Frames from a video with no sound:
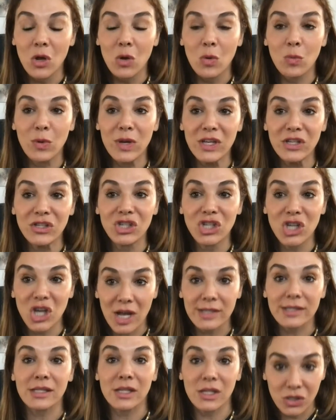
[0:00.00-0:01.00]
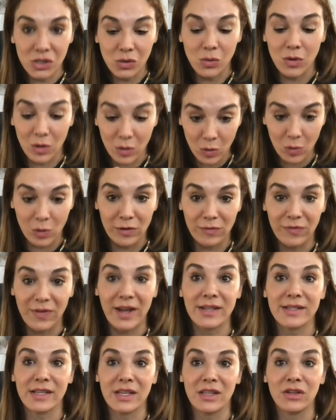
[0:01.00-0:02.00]
we just adore horror
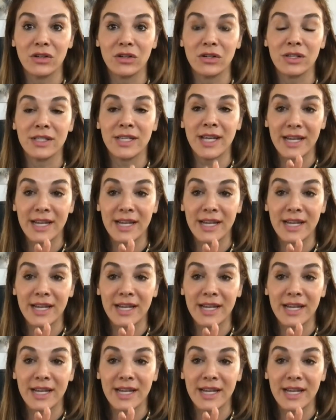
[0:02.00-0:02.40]
fans and their mm -hmm.